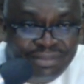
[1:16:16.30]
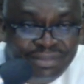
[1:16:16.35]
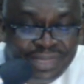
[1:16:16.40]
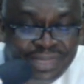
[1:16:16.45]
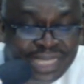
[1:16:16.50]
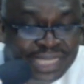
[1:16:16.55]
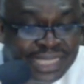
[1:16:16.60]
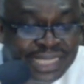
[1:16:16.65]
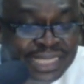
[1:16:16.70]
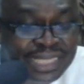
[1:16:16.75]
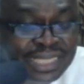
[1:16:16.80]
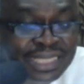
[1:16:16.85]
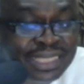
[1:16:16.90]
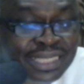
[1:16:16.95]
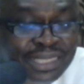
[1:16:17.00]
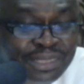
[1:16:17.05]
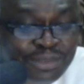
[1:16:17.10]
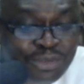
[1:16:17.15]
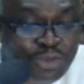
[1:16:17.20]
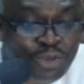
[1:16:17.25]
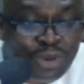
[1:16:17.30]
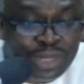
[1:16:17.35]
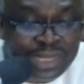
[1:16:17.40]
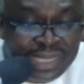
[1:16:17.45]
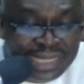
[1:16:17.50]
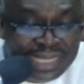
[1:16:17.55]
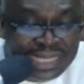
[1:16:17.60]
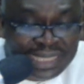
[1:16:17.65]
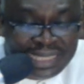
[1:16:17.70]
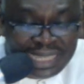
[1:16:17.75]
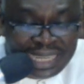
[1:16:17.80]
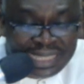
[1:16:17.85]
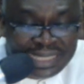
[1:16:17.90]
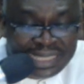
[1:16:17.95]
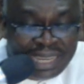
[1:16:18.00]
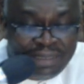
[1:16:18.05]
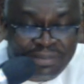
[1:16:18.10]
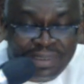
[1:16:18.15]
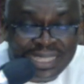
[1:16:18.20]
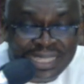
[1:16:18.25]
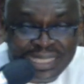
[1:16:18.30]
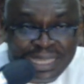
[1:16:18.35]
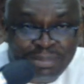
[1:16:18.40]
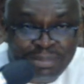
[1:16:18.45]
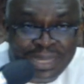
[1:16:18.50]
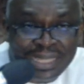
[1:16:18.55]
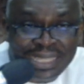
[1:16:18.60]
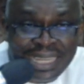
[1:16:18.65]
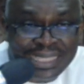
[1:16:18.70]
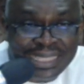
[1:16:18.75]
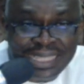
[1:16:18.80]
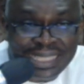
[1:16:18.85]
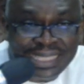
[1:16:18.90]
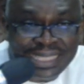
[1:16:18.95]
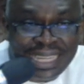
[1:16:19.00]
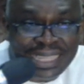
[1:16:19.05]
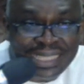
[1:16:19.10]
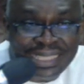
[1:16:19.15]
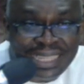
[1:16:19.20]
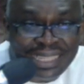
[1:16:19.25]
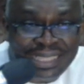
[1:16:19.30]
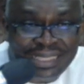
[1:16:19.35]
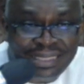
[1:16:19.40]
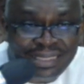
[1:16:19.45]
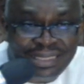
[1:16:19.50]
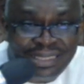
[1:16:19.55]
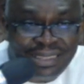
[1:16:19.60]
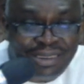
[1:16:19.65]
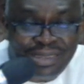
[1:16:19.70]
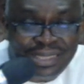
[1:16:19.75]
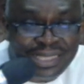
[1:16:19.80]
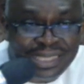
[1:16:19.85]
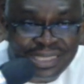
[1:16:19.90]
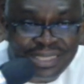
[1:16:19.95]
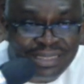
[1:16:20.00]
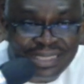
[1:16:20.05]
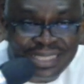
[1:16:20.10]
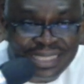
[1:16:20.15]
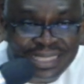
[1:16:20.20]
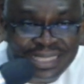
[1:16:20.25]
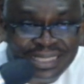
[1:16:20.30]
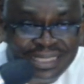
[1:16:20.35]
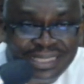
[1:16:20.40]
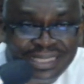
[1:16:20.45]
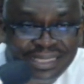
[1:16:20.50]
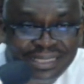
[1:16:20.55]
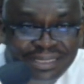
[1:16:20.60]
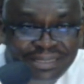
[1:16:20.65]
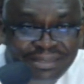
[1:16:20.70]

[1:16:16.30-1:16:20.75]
This is what sisters have accepted as a standard. God is not in it.